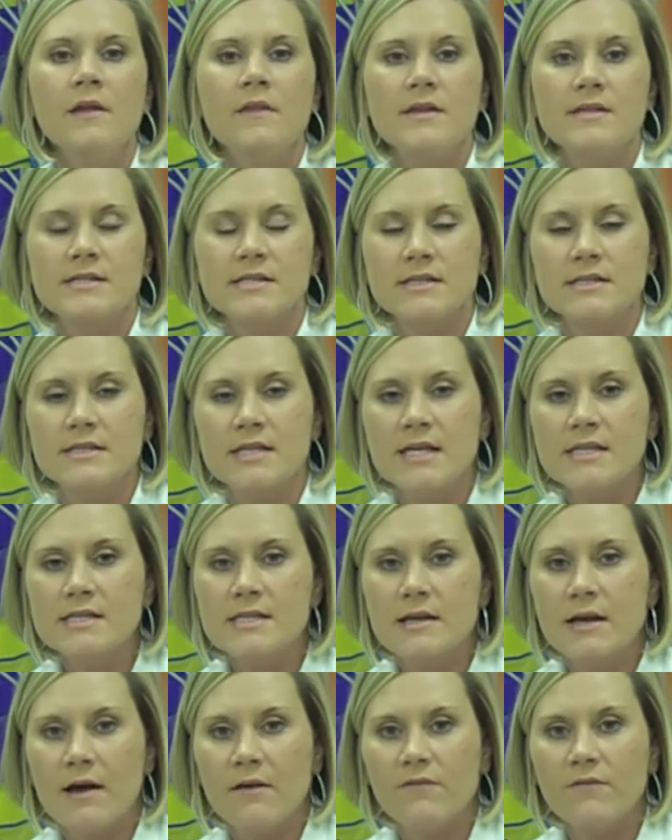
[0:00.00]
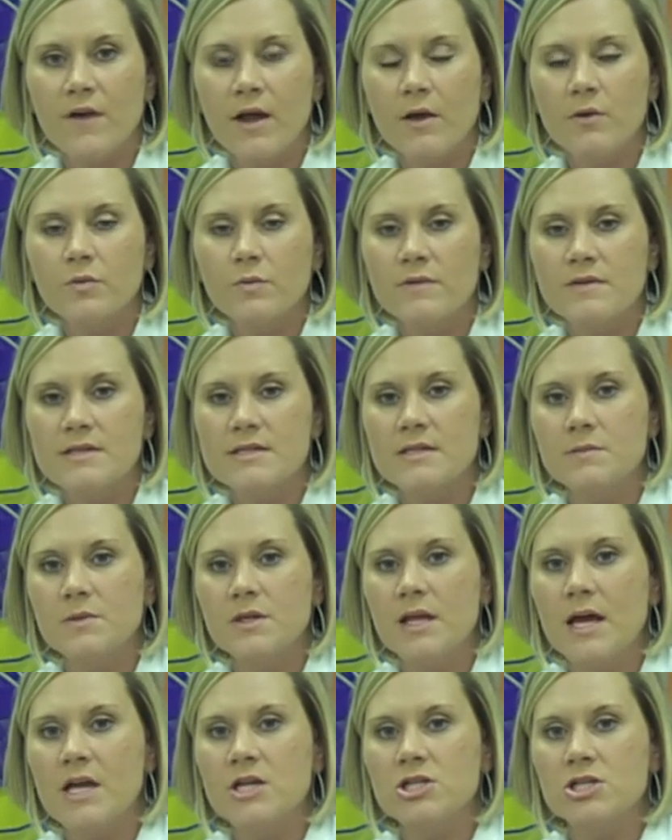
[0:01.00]
The success that I've found with the
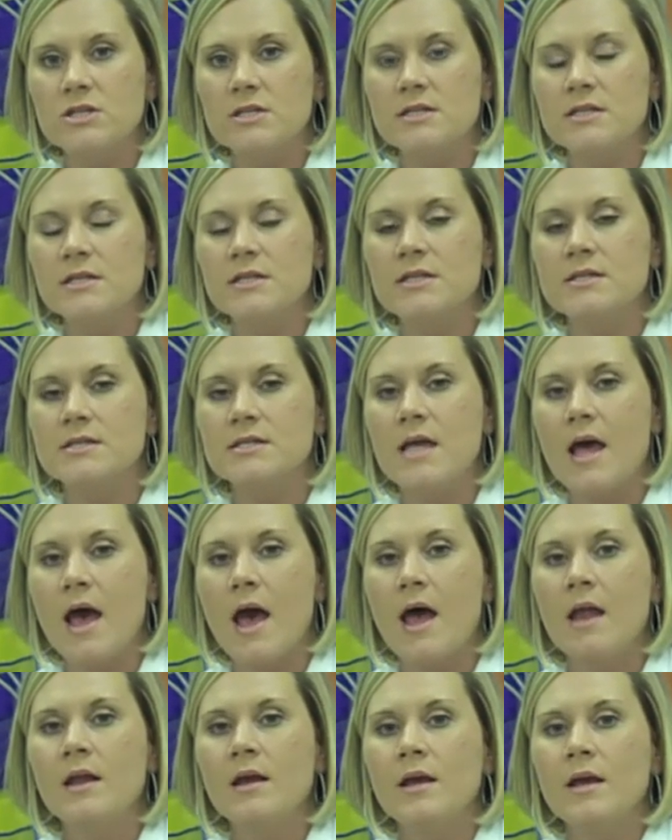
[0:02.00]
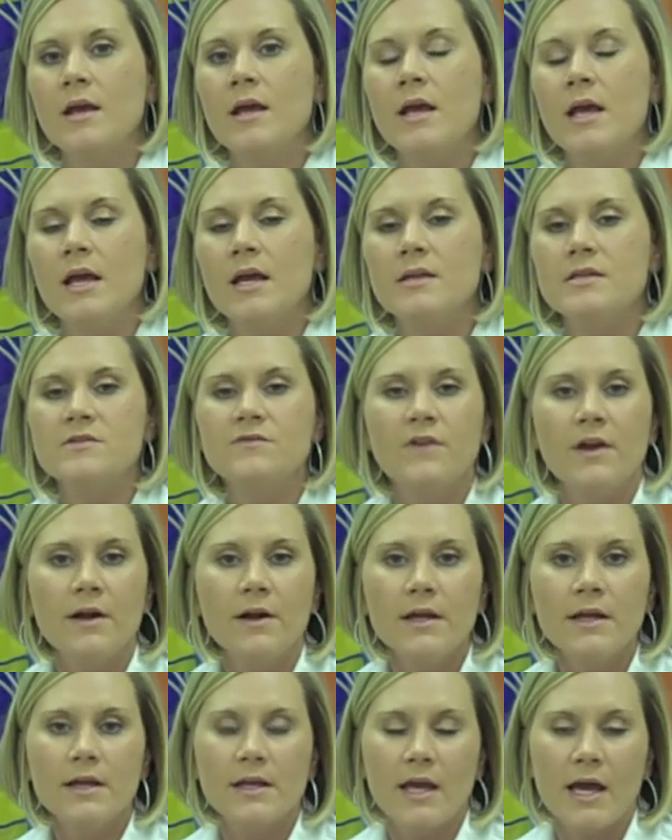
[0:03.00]
simulations is that it is
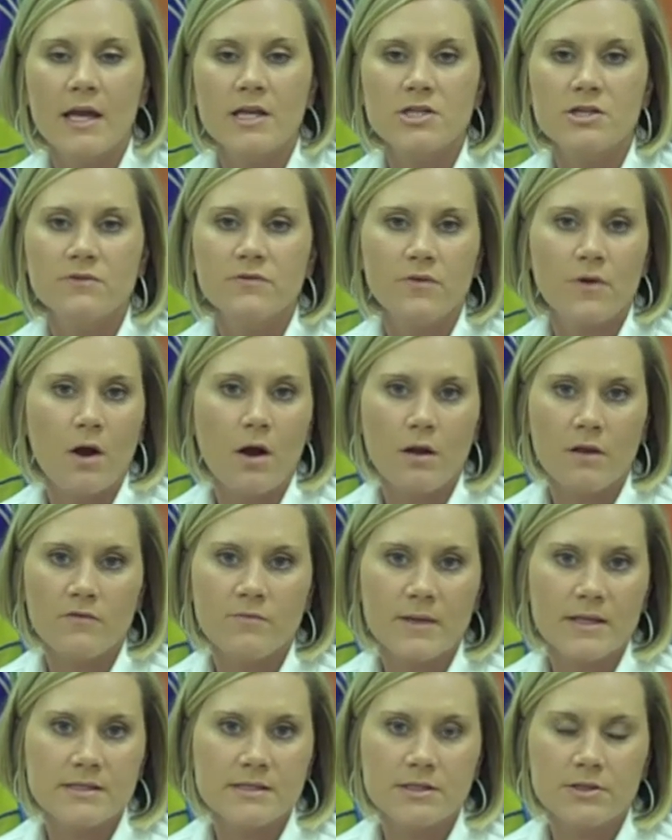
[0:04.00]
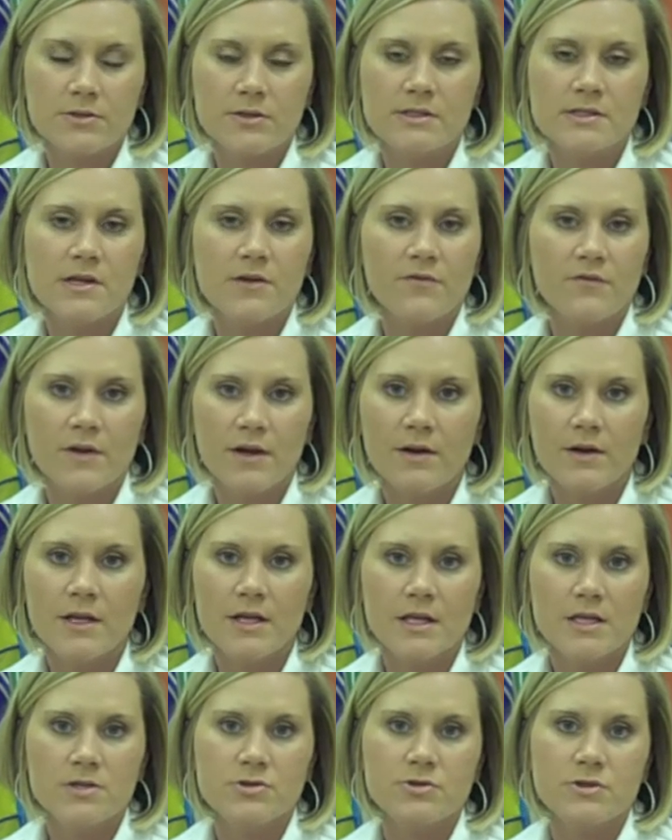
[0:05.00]
very engaging for all of my students. They're very
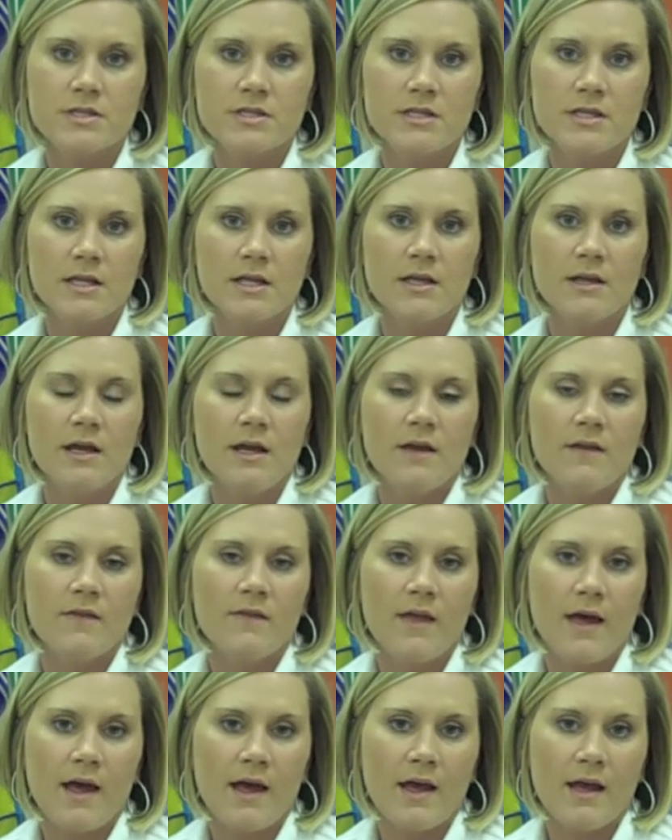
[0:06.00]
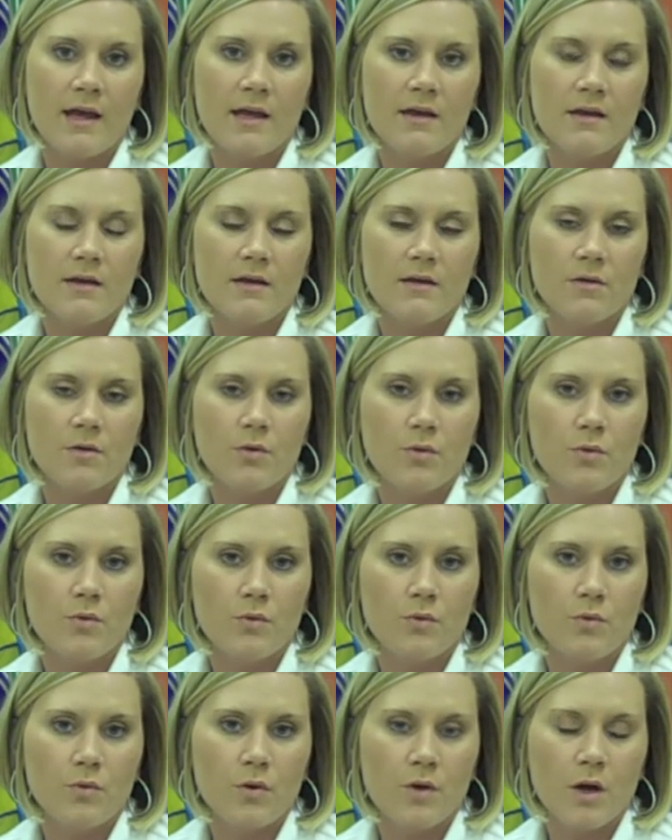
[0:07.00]
interested. They
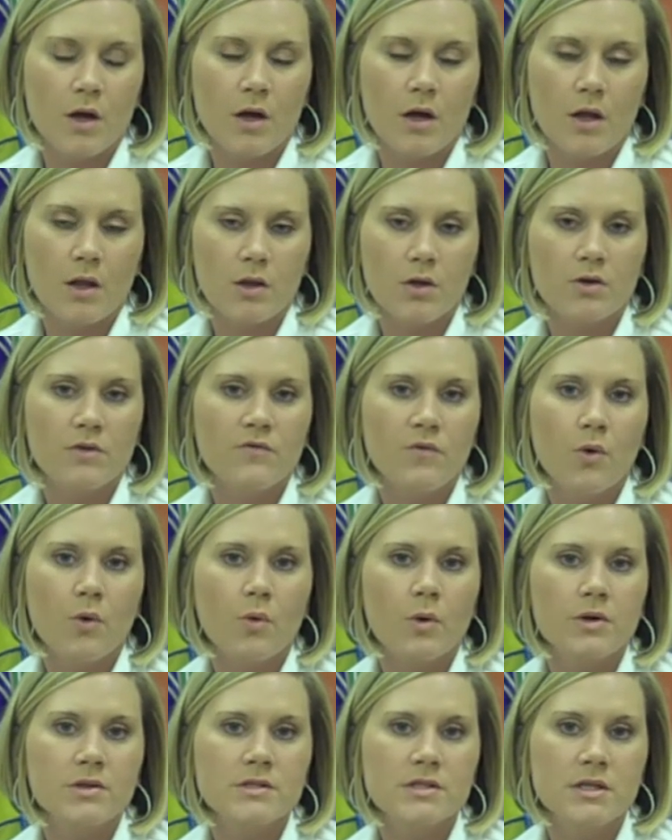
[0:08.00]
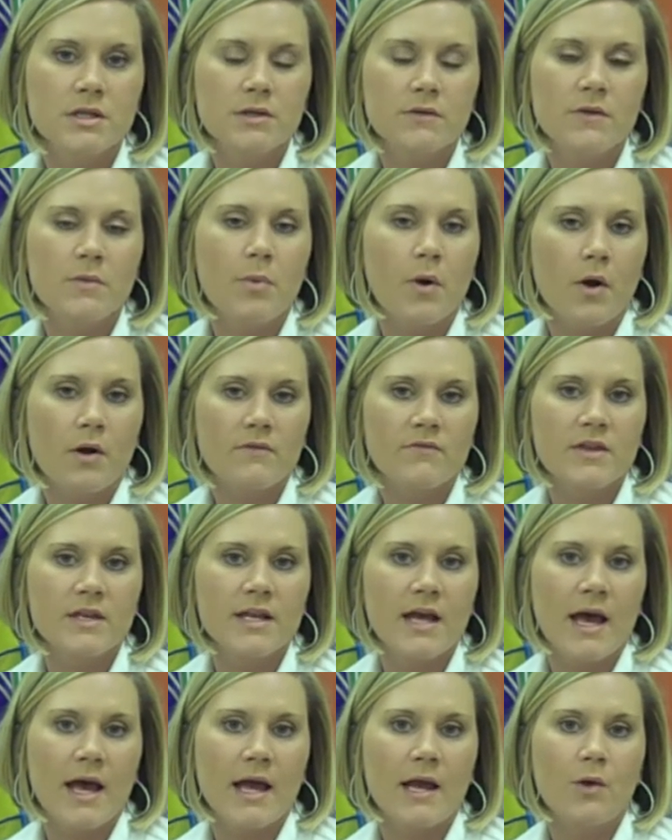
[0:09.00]
look forward to the part of the
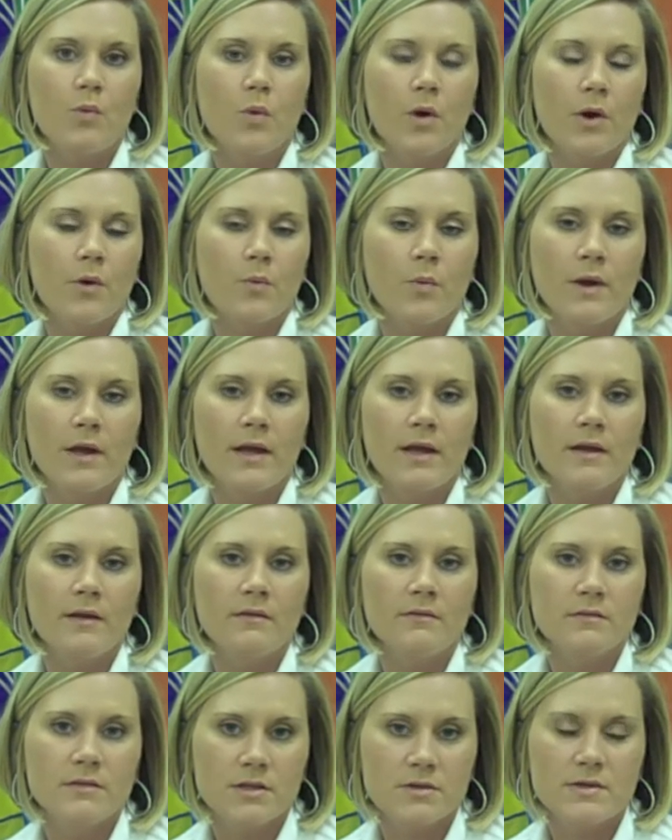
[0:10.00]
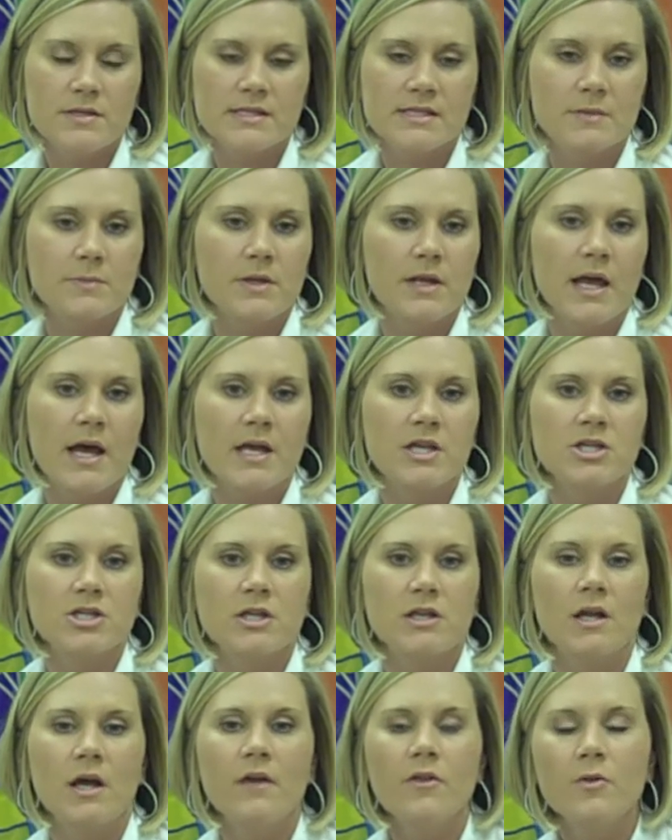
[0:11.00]
day where we do the
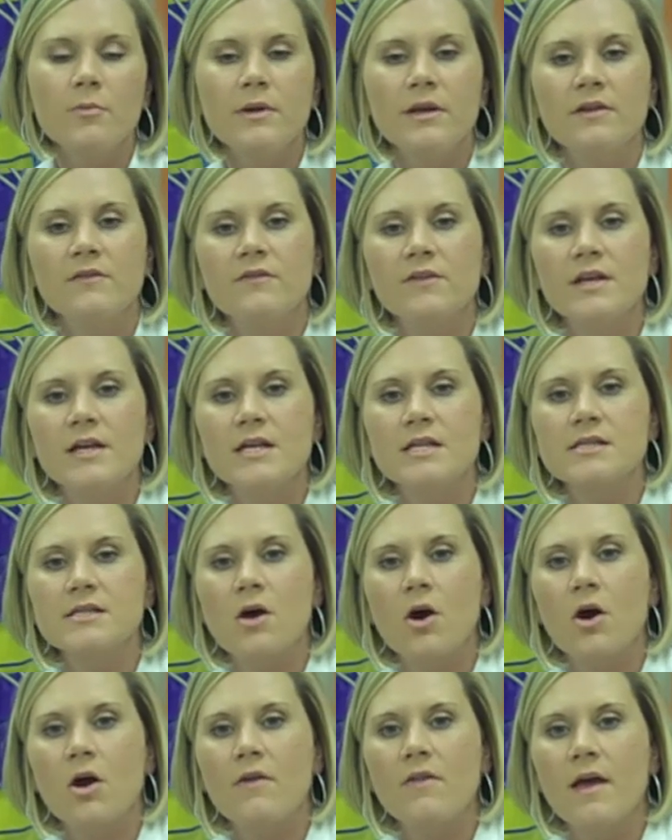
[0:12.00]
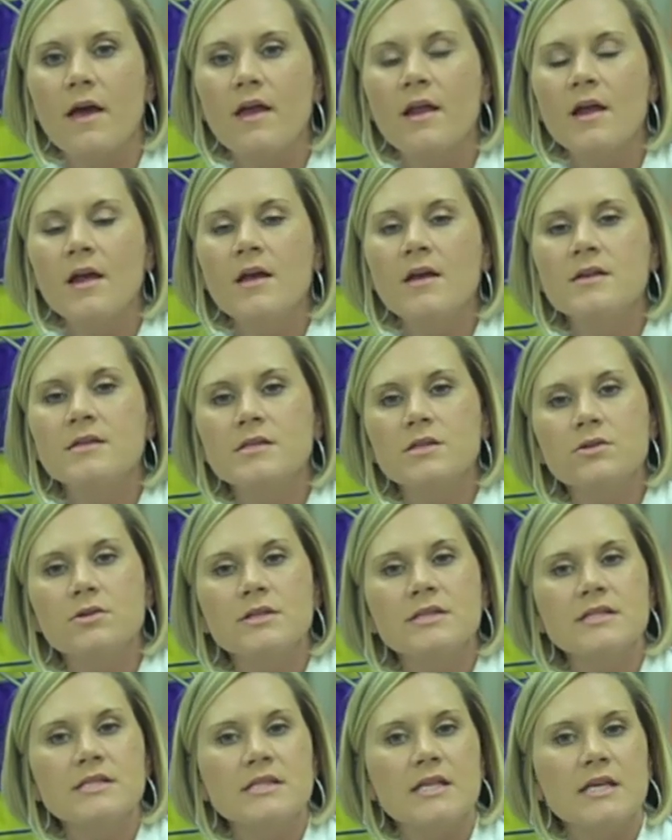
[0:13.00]
simulation. Other benefits are that
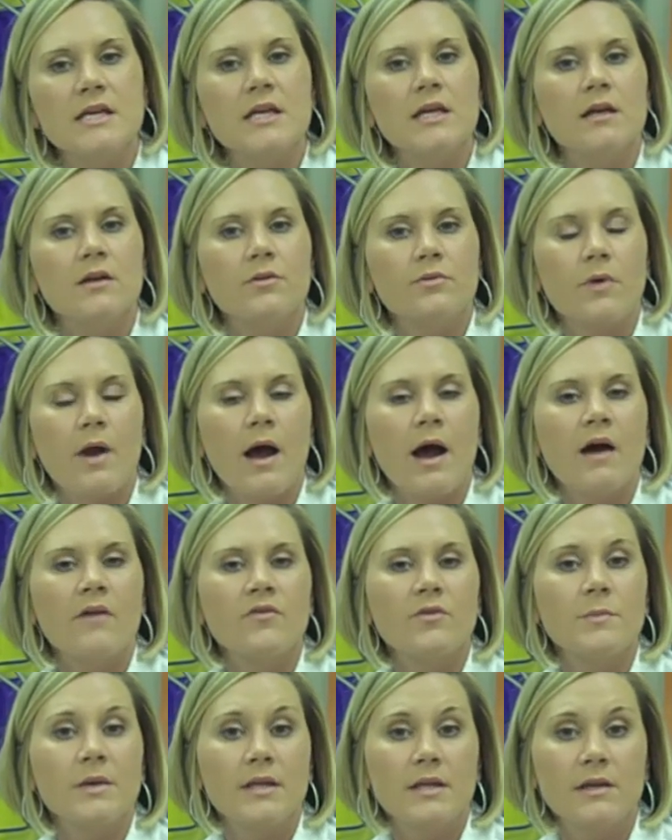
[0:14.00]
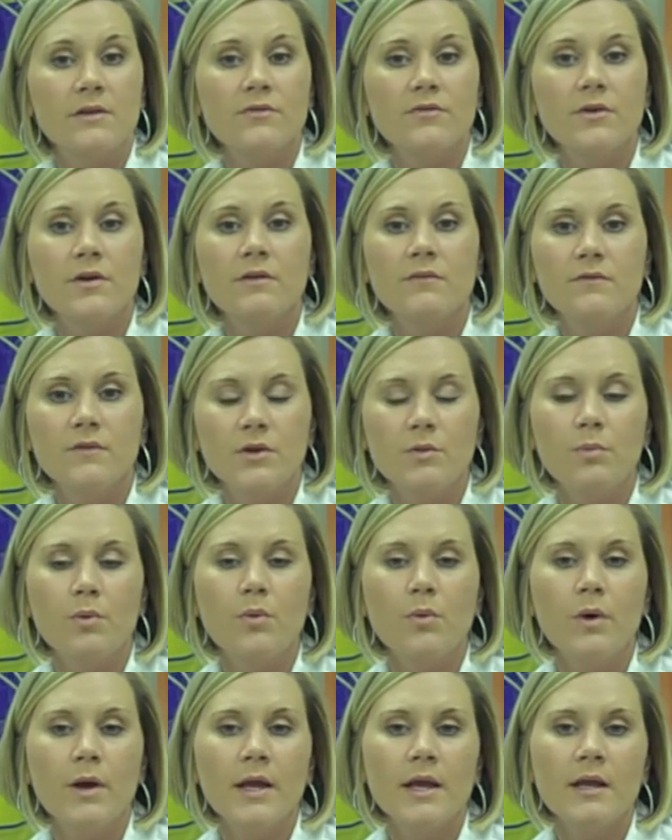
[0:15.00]
students think and write from a different
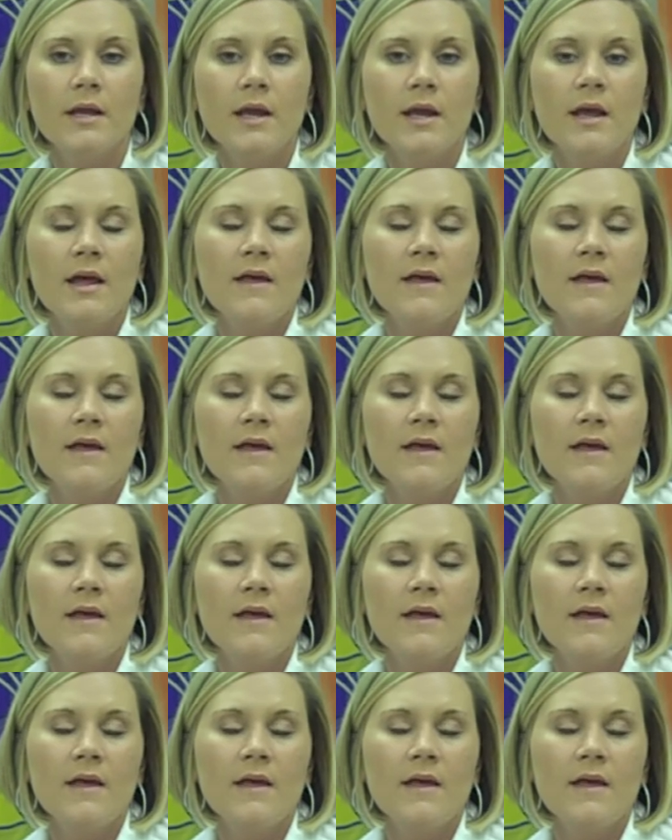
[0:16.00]
viewpoint.